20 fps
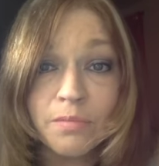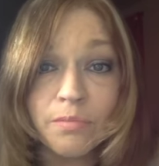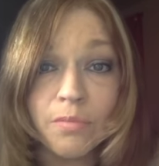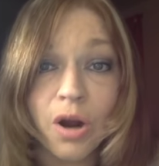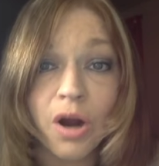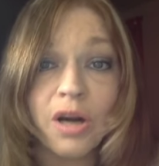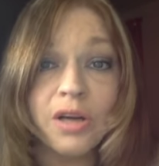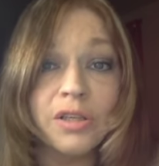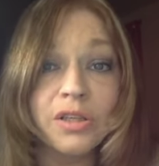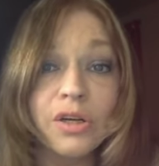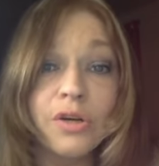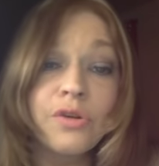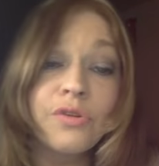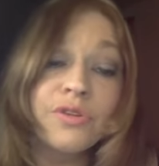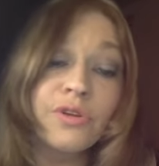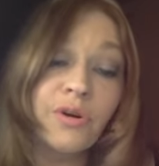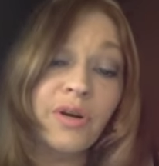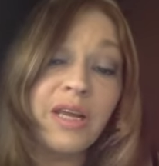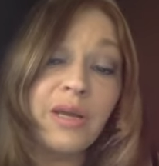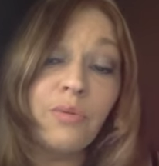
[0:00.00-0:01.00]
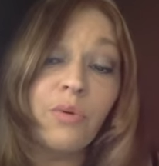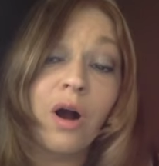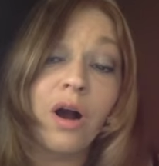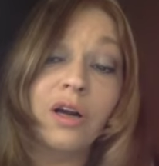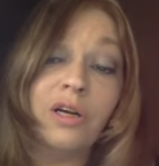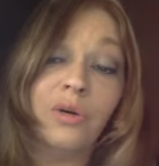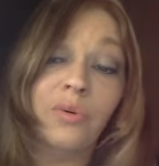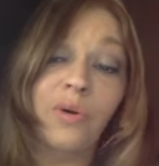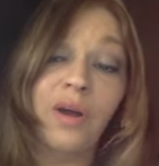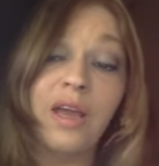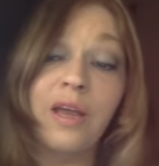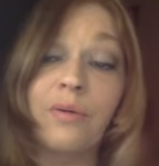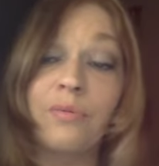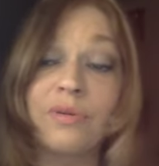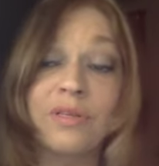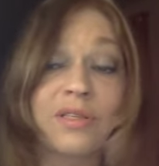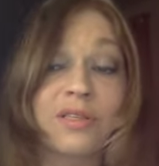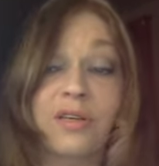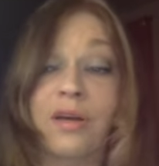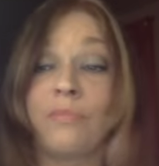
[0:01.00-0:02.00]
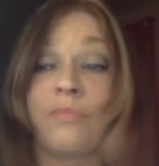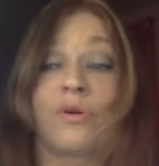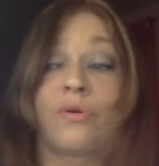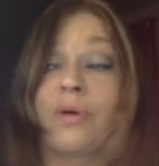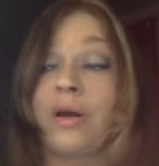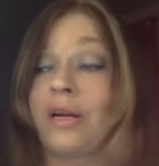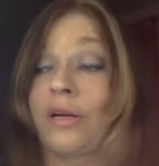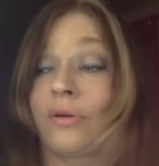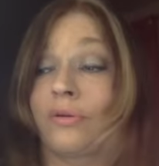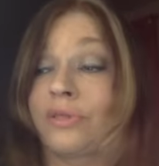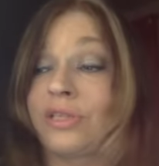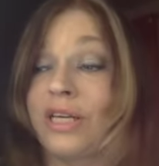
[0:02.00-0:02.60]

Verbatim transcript: Martin Luther, he walked away with some heretical